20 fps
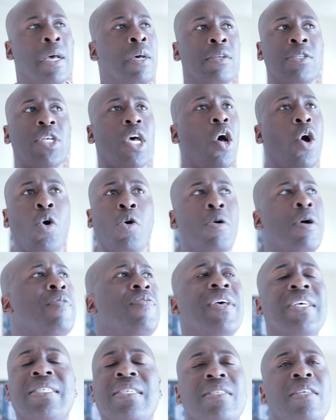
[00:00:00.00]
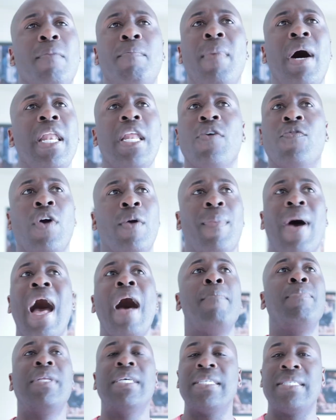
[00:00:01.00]
So this is a money rip.
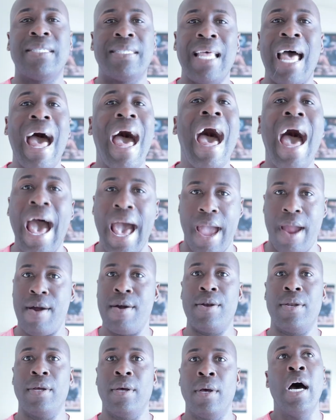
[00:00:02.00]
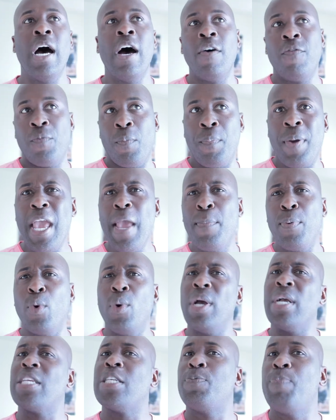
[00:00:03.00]
I'm just tired of
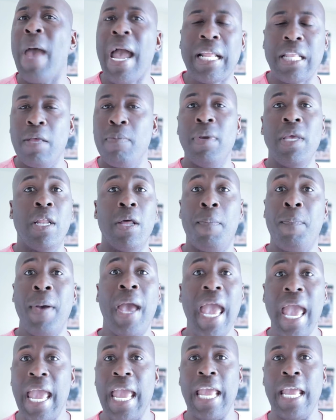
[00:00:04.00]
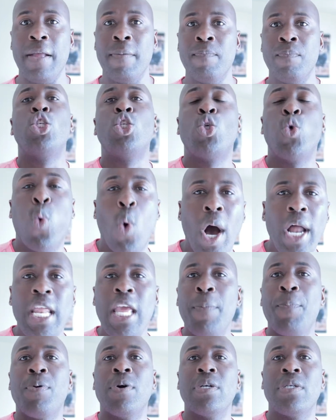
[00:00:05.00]
people expecting me to pay
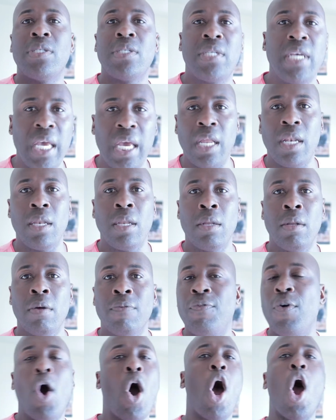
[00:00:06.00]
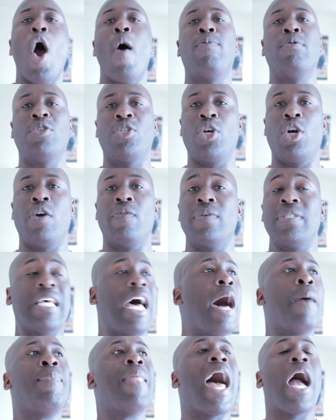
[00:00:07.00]
20% for horrible service.
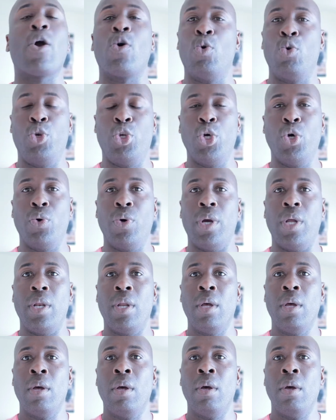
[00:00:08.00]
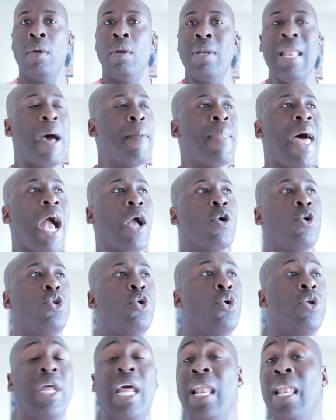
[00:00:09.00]
I'm not going to do it. Now, I'm not going to
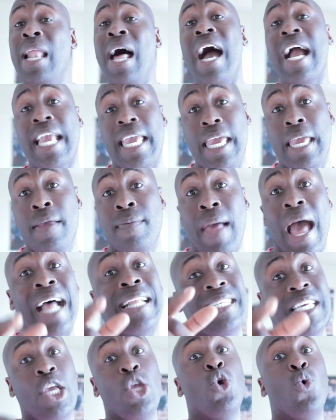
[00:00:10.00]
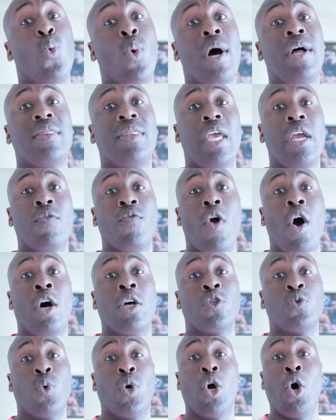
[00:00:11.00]
do it. They're lucky. I tell you one thing,
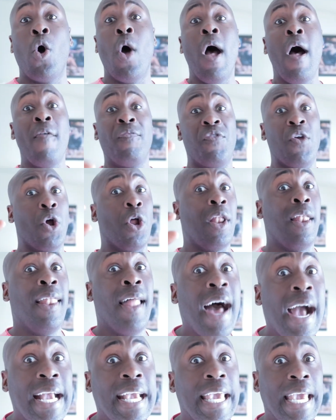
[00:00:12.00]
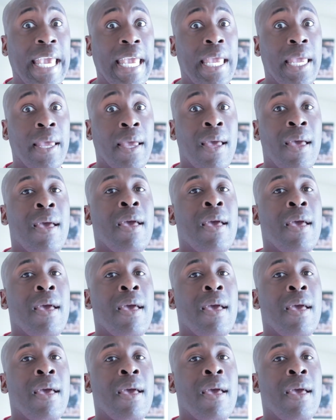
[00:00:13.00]
RossWorld, they're lucky.